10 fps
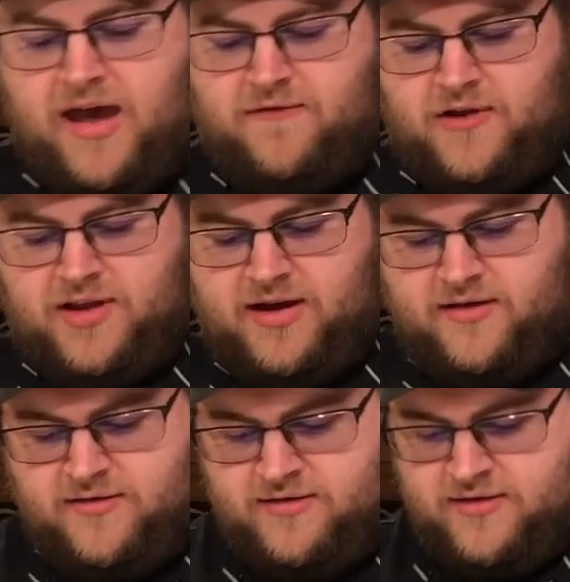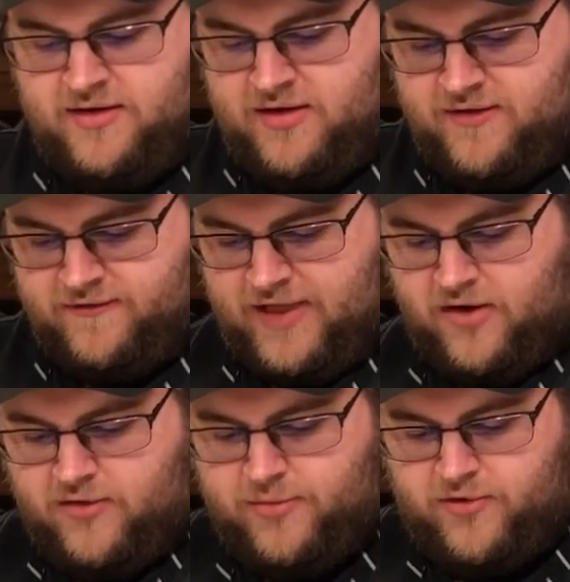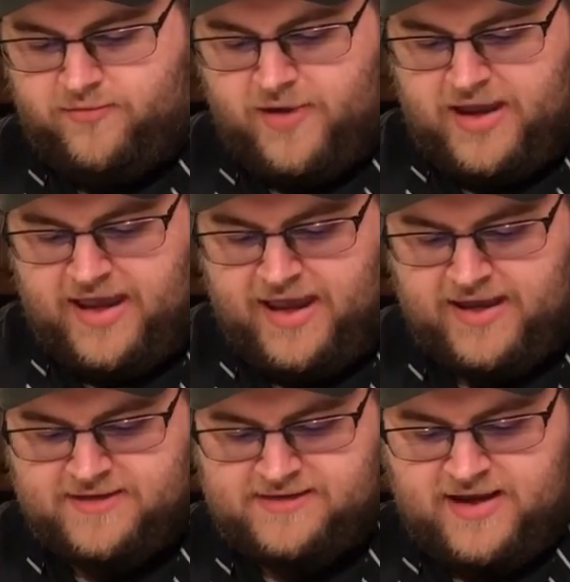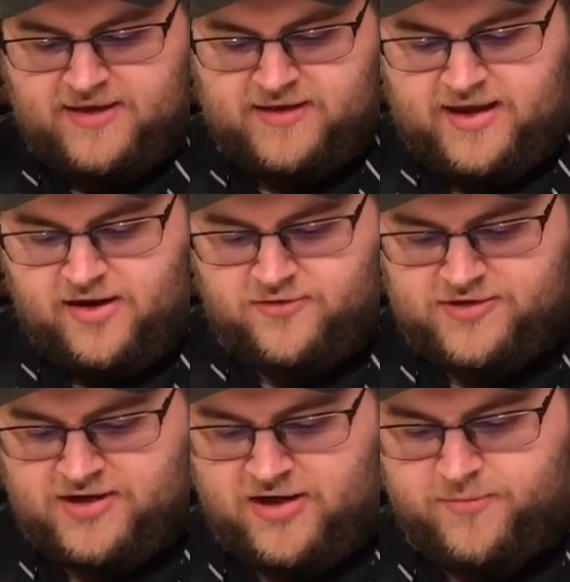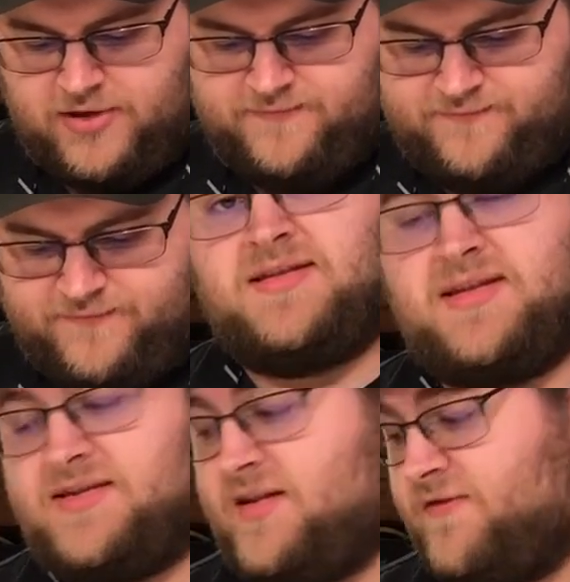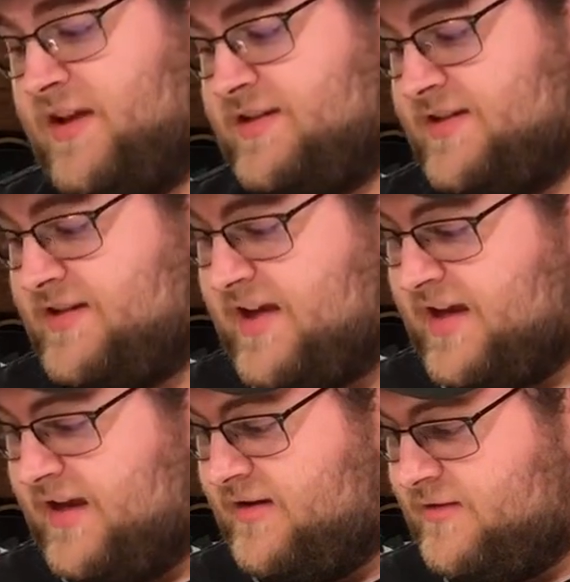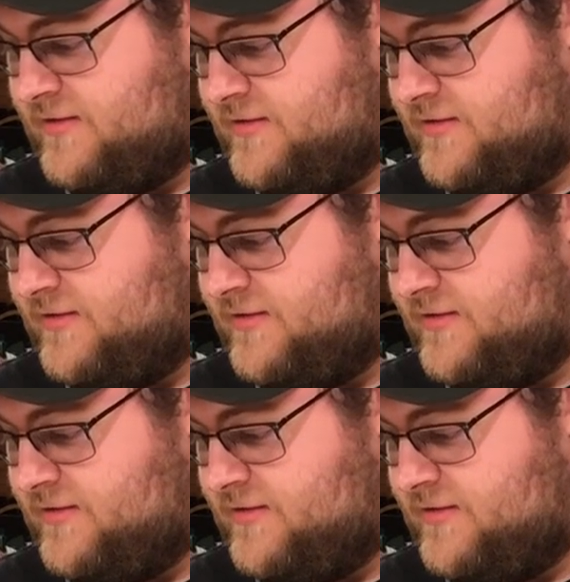heavily, flour both my hands and the countertop because this stuff gets sticky